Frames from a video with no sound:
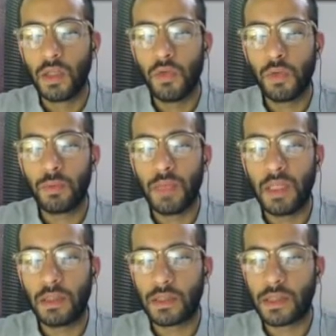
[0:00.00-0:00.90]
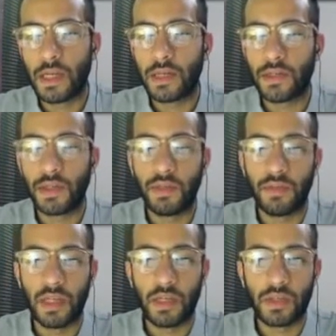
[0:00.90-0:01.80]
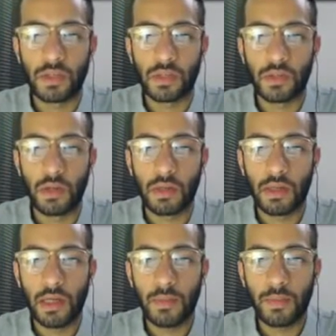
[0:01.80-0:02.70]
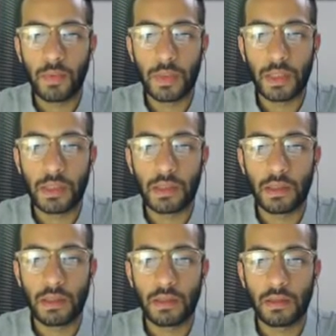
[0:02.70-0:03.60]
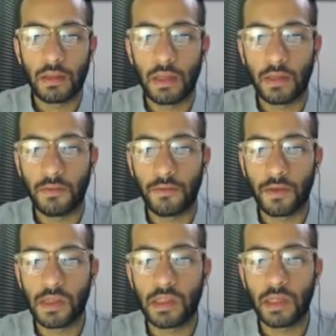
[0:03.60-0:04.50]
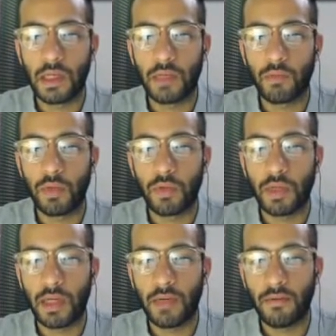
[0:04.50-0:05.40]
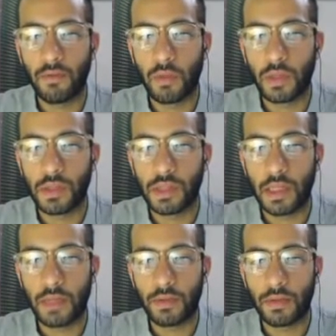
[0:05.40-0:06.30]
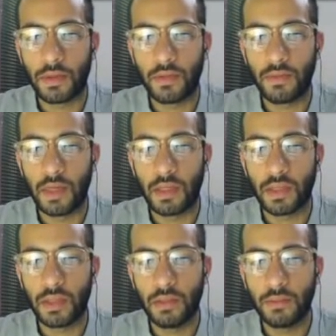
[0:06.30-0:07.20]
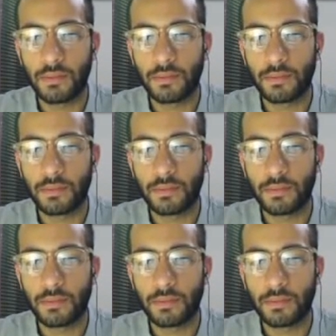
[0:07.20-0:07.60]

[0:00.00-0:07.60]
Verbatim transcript: you would meet the standard deviation. So at that point, at the first line, we would have 1 standard deviation.